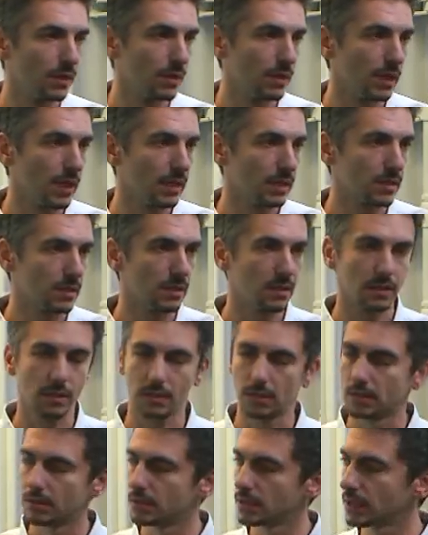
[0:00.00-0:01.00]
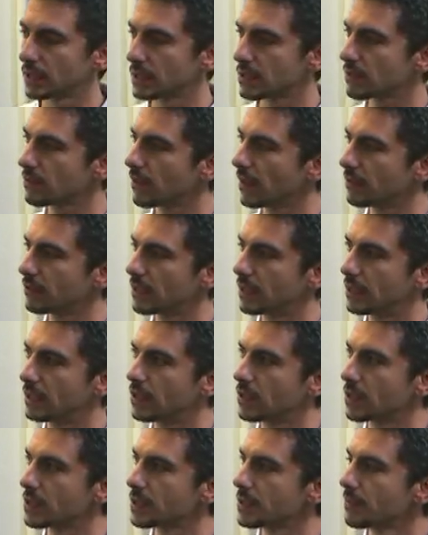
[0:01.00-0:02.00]
in the last, I guess, 5-10
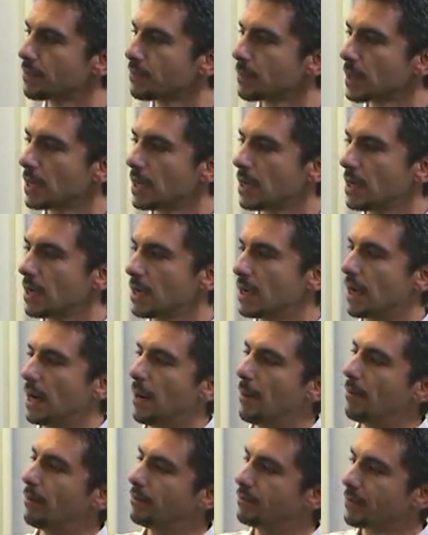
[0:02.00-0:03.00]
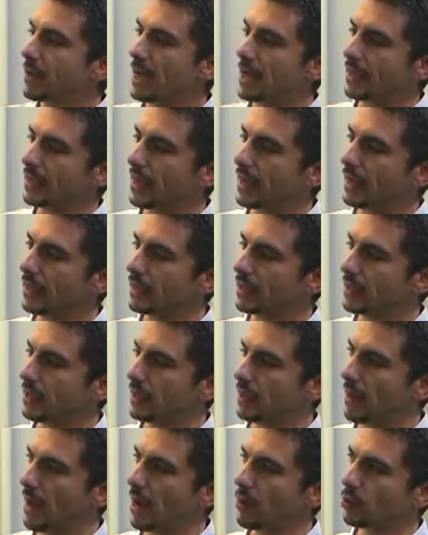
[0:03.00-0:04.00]
years. I
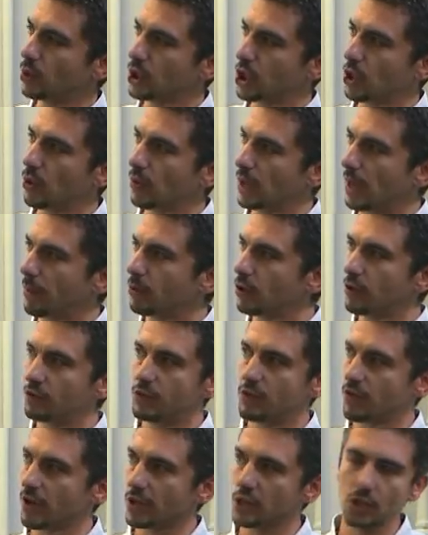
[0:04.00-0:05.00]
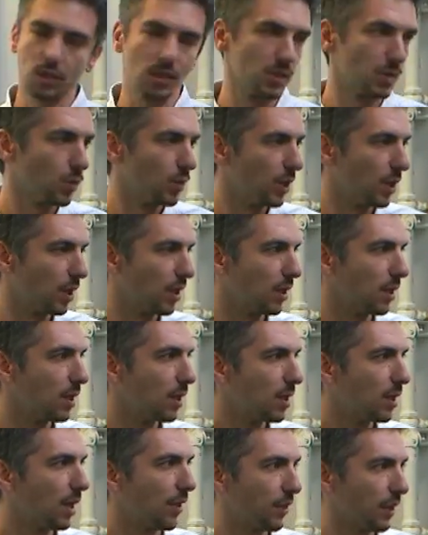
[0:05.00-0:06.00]
will show a couple of directions where
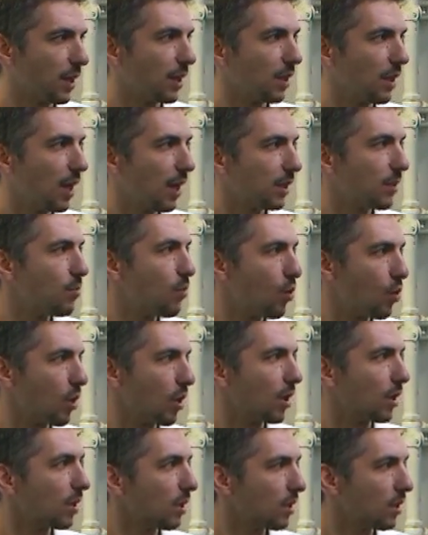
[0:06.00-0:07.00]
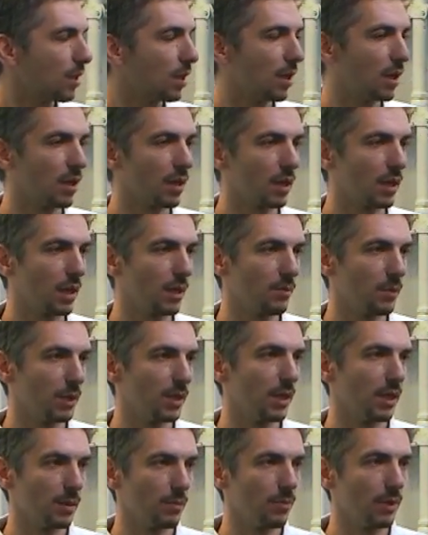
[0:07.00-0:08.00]
I think a lot more can be
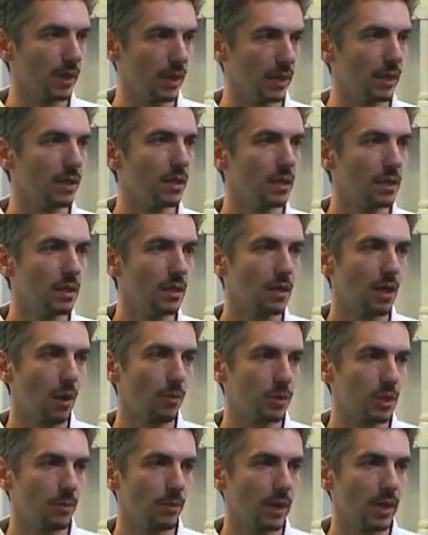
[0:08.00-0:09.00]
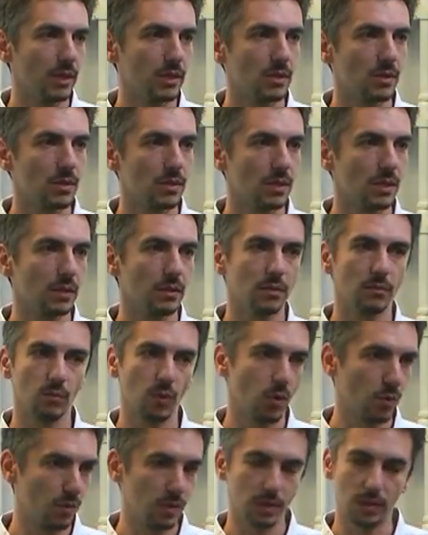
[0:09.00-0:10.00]
done by optimizers,
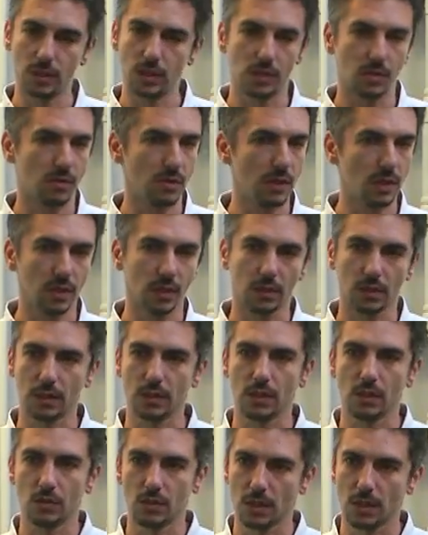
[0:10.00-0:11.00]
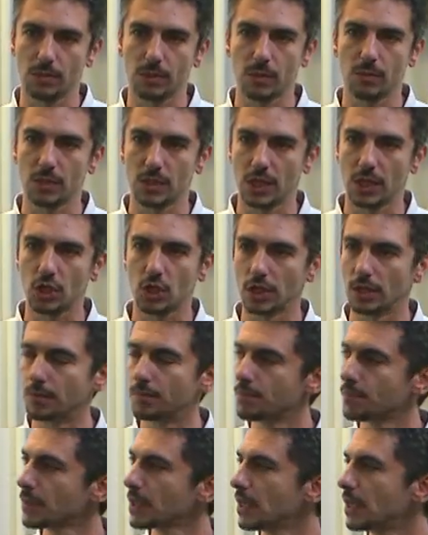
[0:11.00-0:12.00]
and both in discrete and continuous
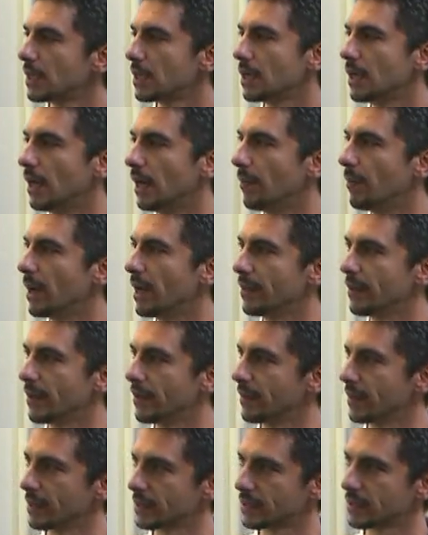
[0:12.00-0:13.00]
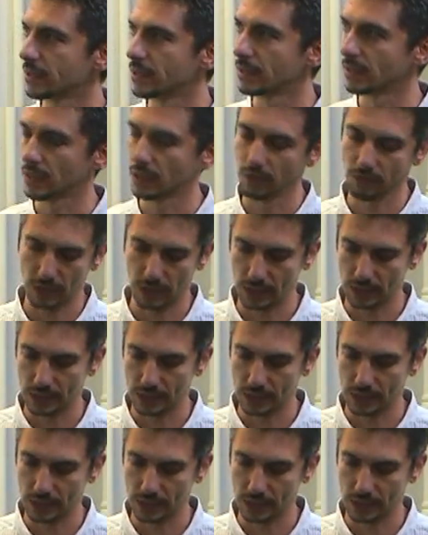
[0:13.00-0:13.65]
optimization. And that's kind of an